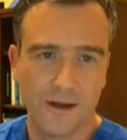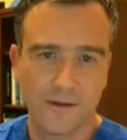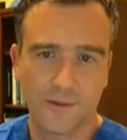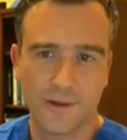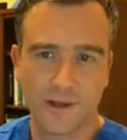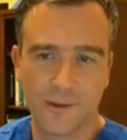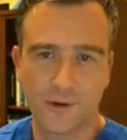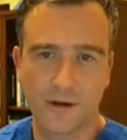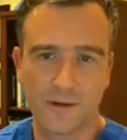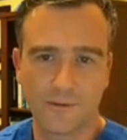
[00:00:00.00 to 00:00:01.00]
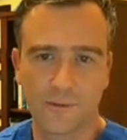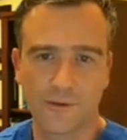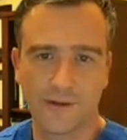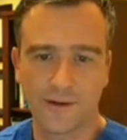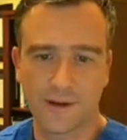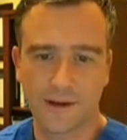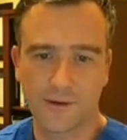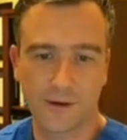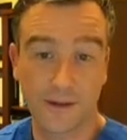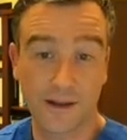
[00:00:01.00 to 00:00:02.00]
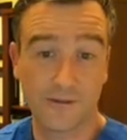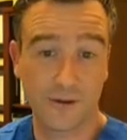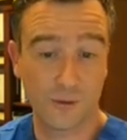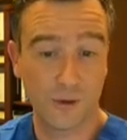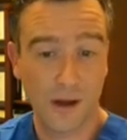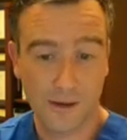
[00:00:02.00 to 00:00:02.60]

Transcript: to be liberated from the ventilator, and that if you